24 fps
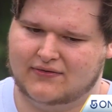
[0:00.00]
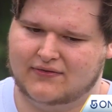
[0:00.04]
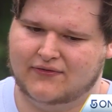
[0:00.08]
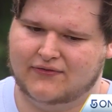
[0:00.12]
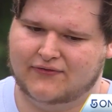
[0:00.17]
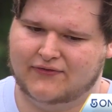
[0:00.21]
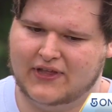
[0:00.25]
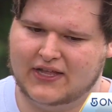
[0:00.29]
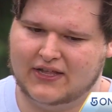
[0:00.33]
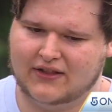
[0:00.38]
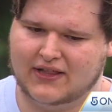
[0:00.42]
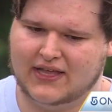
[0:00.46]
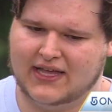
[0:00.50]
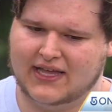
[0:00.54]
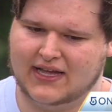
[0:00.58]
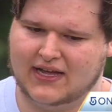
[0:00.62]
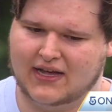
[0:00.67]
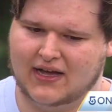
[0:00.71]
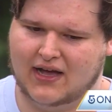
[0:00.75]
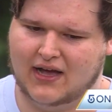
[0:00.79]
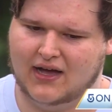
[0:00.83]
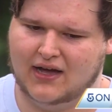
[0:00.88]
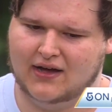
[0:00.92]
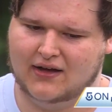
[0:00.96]

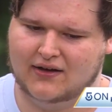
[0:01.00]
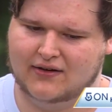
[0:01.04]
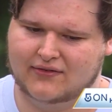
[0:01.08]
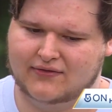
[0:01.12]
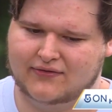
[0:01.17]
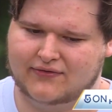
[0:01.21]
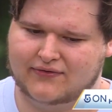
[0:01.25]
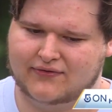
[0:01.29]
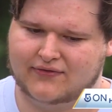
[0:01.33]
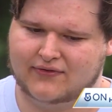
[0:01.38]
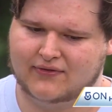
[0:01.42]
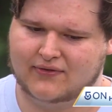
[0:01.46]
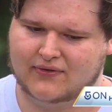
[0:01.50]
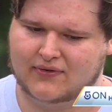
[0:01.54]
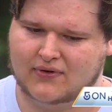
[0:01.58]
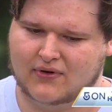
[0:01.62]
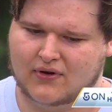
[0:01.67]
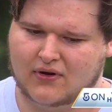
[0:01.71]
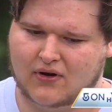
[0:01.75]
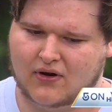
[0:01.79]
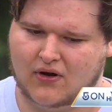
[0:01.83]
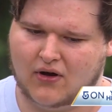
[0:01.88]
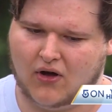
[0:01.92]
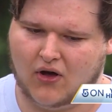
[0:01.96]
feeling of
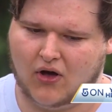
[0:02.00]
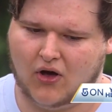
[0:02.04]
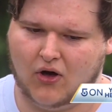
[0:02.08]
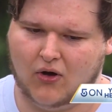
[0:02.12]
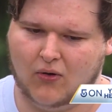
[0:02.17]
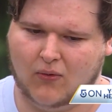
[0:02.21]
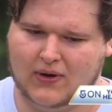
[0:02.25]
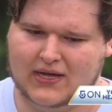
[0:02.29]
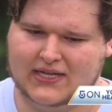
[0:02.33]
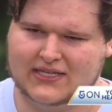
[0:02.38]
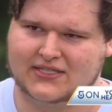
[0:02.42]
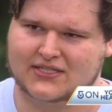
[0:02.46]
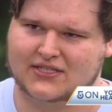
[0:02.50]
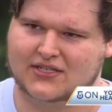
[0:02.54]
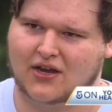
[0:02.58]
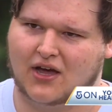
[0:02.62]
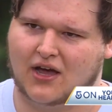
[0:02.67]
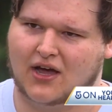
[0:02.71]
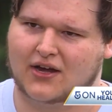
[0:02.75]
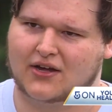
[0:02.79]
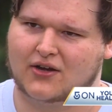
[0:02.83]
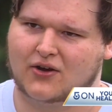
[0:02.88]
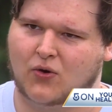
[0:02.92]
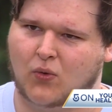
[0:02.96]
always
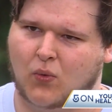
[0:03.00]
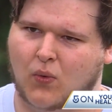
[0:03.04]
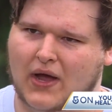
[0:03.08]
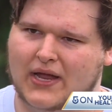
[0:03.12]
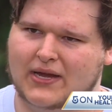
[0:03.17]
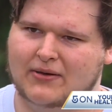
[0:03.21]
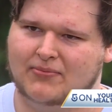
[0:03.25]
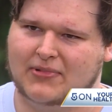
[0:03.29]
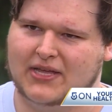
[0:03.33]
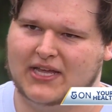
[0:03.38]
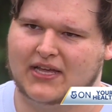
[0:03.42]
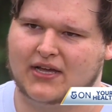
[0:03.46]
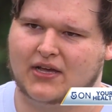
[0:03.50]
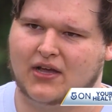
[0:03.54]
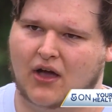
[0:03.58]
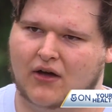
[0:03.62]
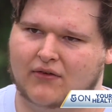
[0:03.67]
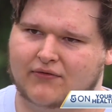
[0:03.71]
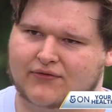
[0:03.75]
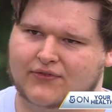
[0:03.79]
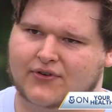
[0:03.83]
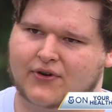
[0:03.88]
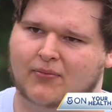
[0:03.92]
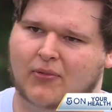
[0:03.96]
not quite being
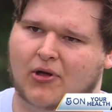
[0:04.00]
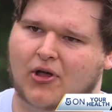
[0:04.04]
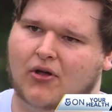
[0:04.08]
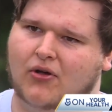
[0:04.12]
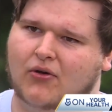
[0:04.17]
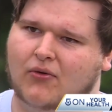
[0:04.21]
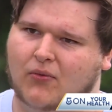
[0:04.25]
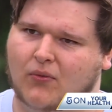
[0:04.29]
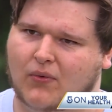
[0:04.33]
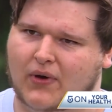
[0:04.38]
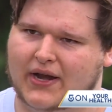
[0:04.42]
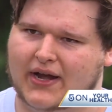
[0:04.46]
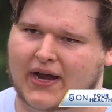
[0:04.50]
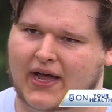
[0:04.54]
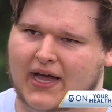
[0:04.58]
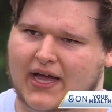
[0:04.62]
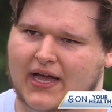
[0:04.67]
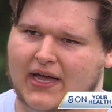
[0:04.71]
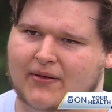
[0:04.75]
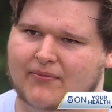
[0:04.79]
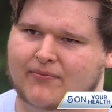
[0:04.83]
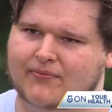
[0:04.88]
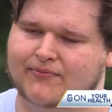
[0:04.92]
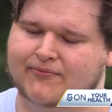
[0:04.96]
comfortable when
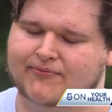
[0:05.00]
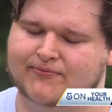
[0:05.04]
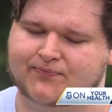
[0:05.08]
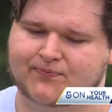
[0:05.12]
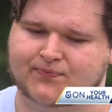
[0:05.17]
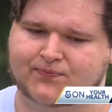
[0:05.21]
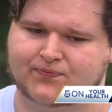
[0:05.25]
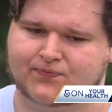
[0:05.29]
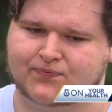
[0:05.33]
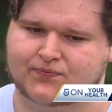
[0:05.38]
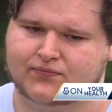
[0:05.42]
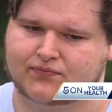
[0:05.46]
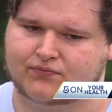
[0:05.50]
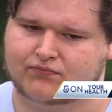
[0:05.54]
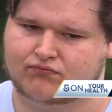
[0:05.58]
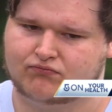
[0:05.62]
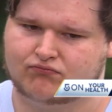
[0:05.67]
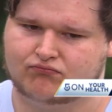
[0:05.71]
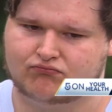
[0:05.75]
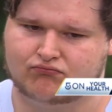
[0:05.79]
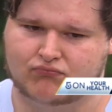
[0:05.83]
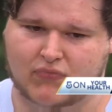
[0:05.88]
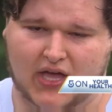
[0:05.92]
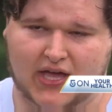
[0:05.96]
I'm
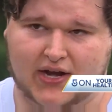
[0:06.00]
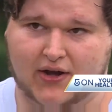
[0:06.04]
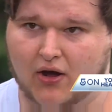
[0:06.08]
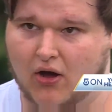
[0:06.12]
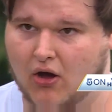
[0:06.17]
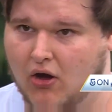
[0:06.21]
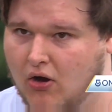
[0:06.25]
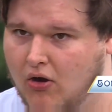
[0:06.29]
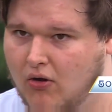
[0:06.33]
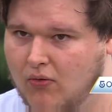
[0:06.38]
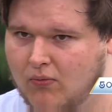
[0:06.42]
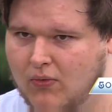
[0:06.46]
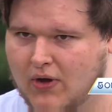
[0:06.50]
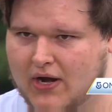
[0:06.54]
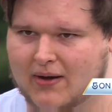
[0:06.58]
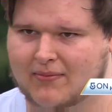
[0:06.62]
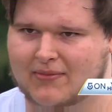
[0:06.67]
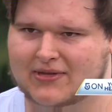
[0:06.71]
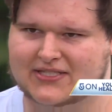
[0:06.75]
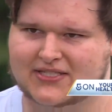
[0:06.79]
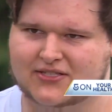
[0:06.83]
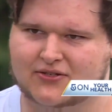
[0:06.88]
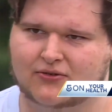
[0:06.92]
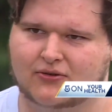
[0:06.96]
at home, when I'm
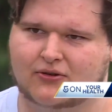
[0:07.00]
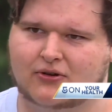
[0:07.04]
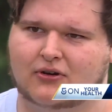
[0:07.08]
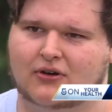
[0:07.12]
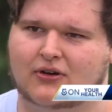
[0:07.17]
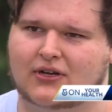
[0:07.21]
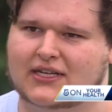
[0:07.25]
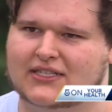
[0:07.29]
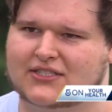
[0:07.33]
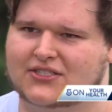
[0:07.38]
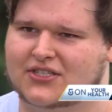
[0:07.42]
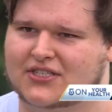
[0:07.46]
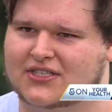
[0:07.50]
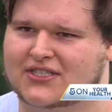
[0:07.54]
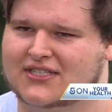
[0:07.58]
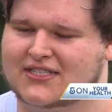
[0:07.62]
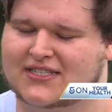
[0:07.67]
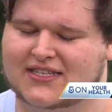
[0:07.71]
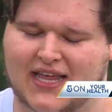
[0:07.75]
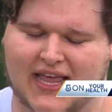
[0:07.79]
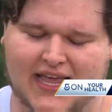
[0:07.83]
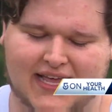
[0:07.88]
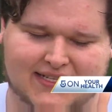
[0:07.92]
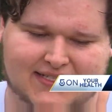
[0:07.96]
at school,
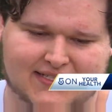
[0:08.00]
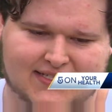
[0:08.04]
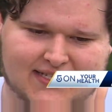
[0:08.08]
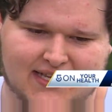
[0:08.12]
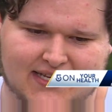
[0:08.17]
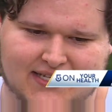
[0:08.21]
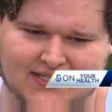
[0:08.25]
it's